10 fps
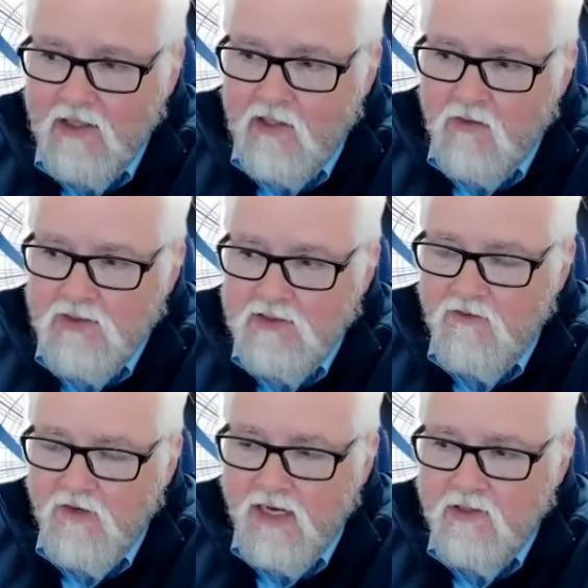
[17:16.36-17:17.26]
was the
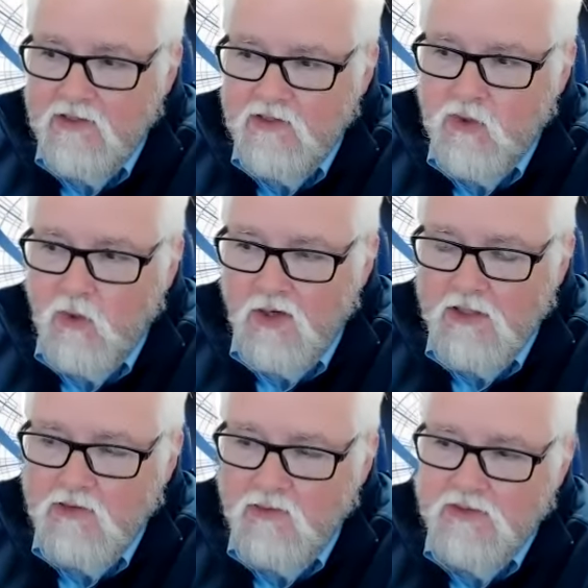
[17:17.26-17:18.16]
fact that
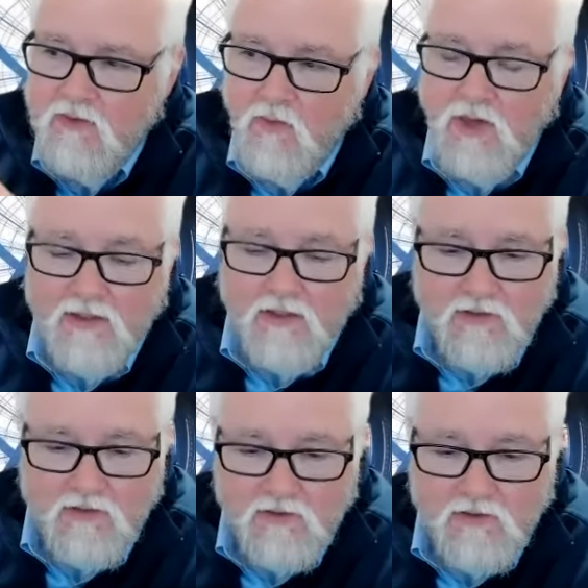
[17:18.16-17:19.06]
storage was at one
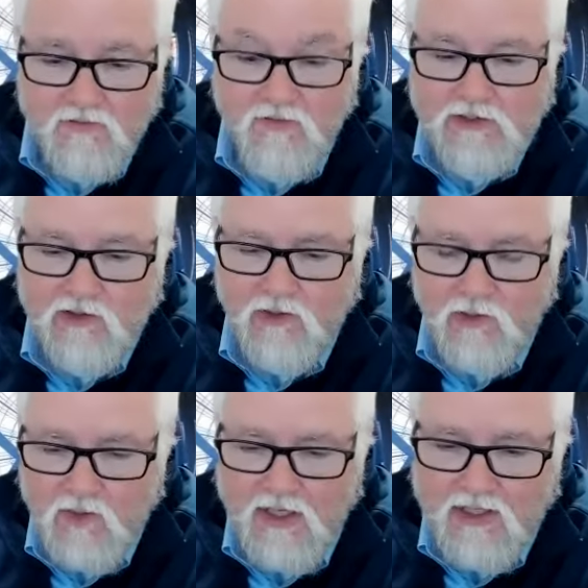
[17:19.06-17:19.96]
physical
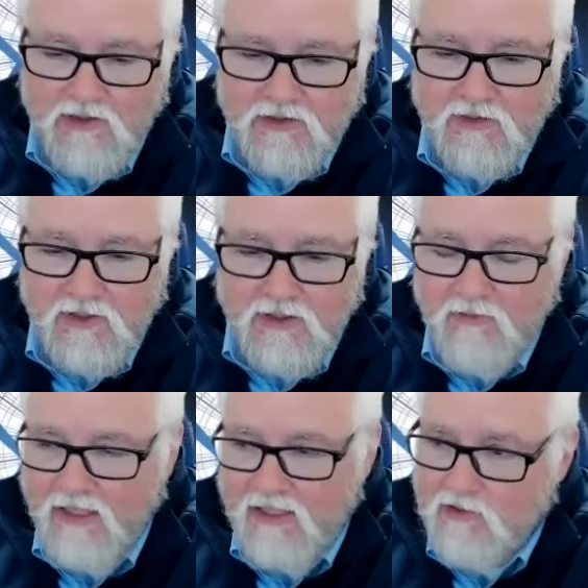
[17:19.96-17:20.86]
location in
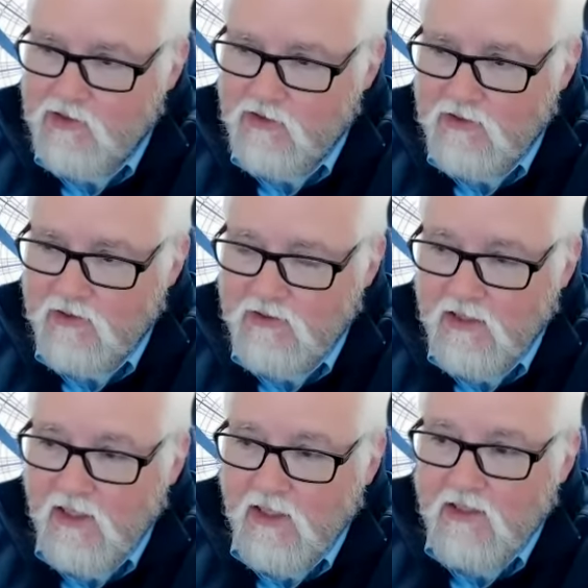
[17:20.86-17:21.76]
Massachusetts,
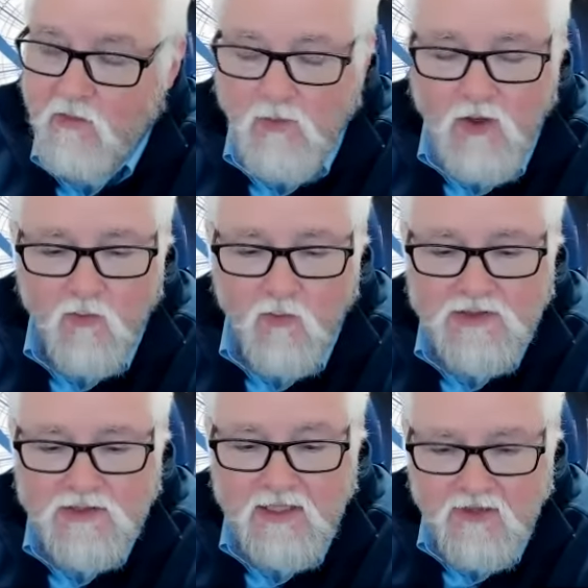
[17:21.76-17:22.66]
compute
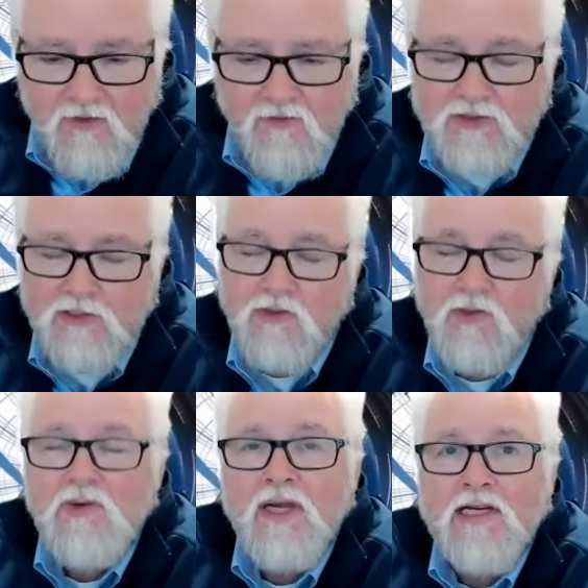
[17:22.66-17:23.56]
was another physical
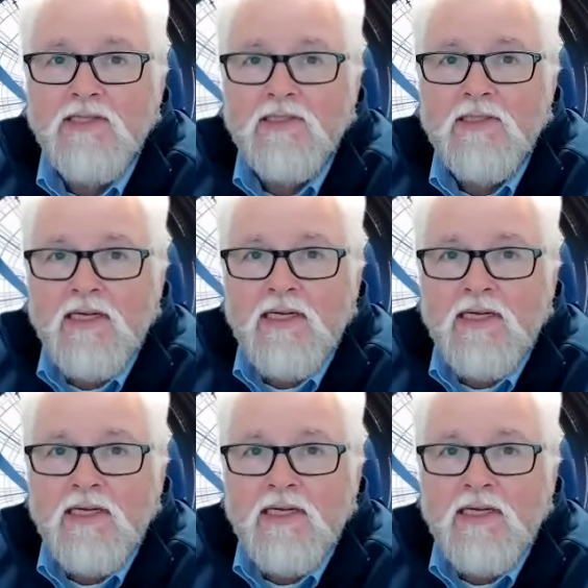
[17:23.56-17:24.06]
location.